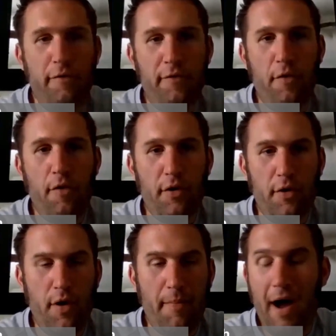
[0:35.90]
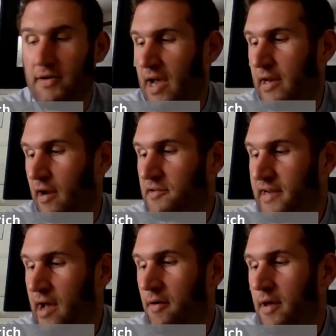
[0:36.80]
for about 10 years
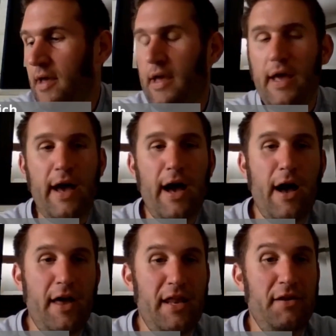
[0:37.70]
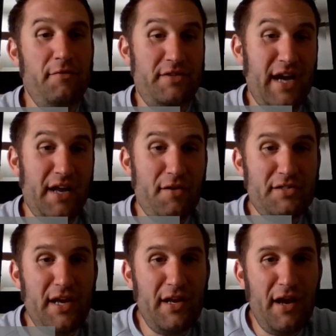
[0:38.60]
now. And inside of those
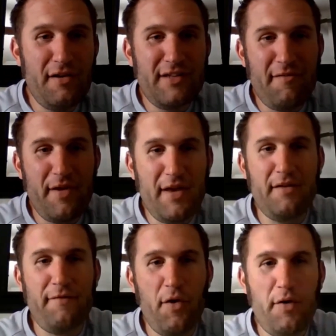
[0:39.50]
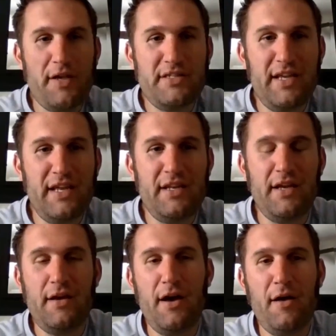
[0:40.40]
10 years, I've been focused and
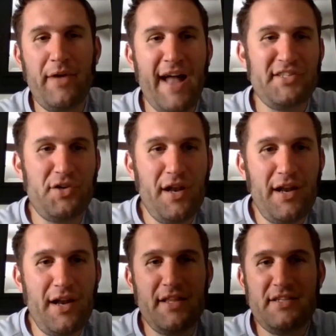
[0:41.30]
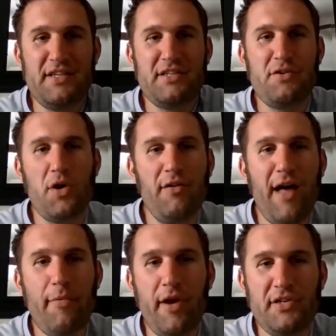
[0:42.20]
concentrated on the Cisco
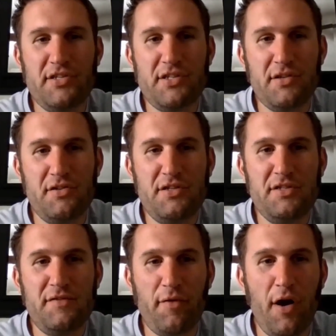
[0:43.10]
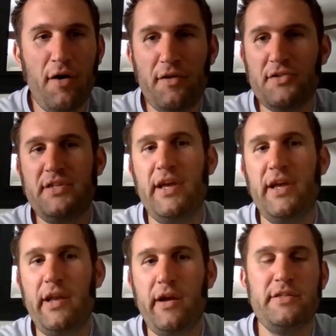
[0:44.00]
collaboration solutions for all of those 10
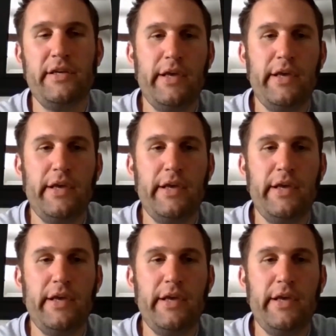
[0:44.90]
years.